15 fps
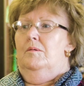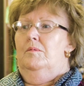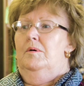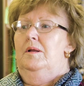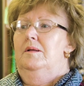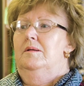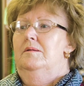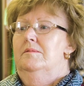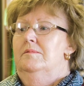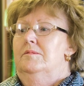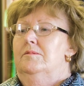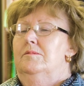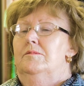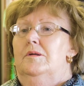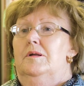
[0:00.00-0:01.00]
Well,
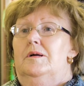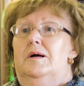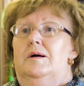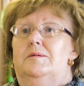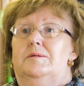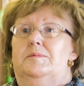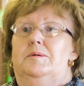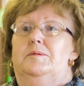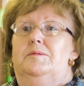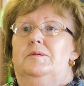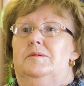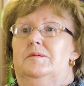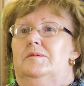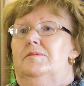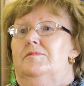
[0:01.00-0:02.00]
the rural economy
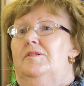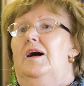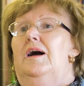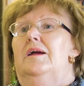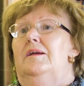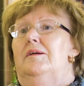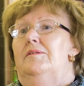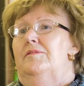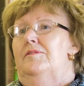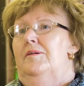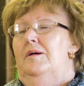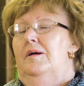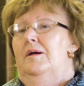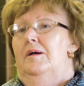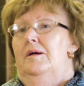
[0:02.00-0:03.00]
wouldn't survive
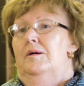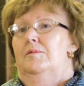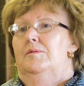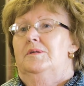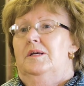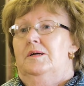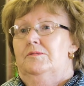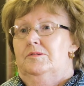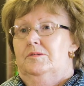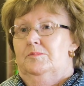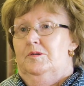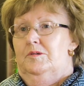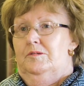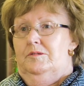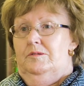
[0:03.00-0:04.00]
without
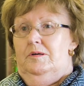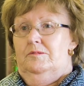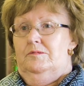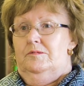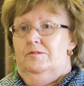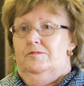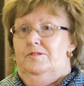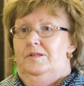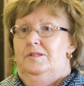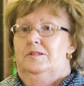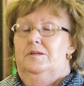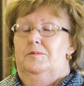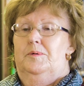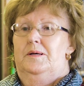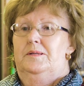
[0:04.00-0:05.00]
them going around to fix
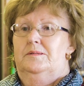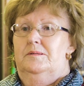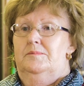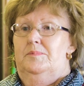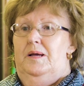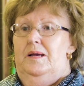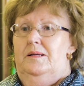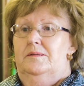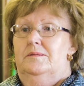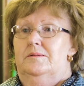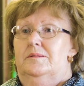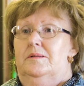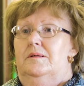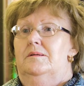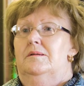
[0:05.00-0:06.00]
their pots and
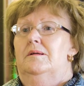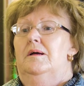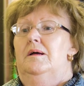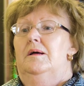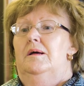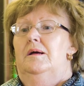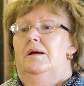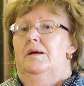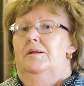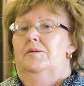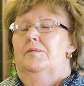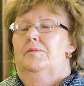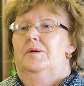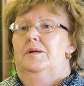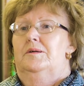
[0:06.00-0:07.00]
pans and
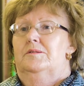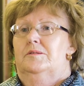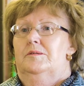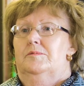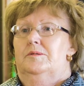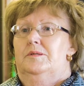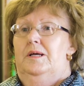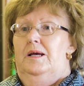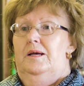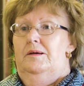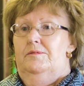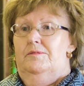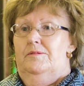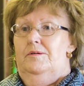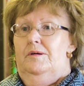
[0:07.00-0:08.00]
other wares they would
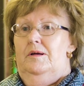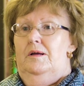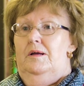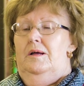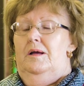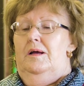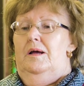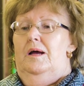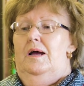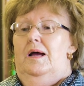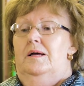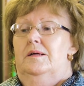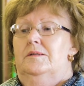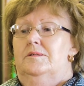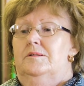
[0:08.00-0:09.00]
have.
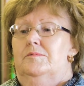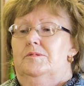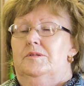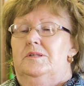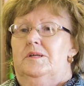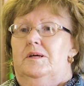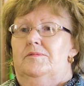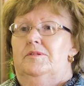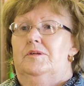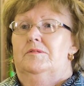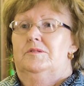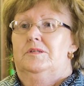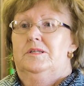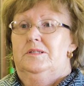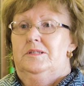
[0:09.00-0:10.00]
And they wouldn't have the
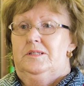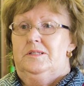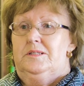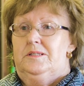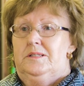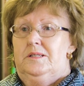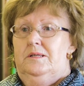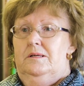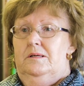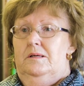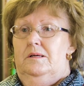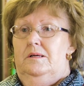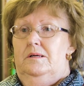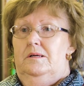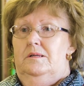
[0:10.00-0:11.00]
utensils,
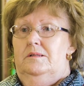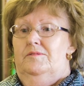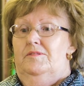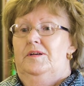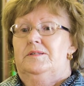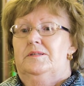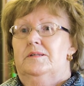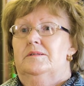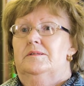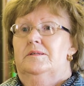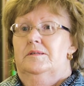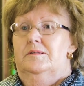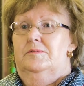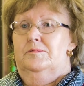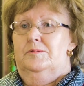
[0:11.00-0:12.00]
the vessels
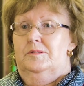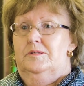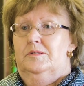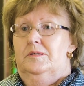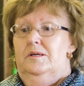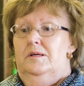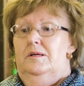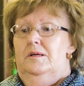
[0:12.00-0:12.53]
in other words,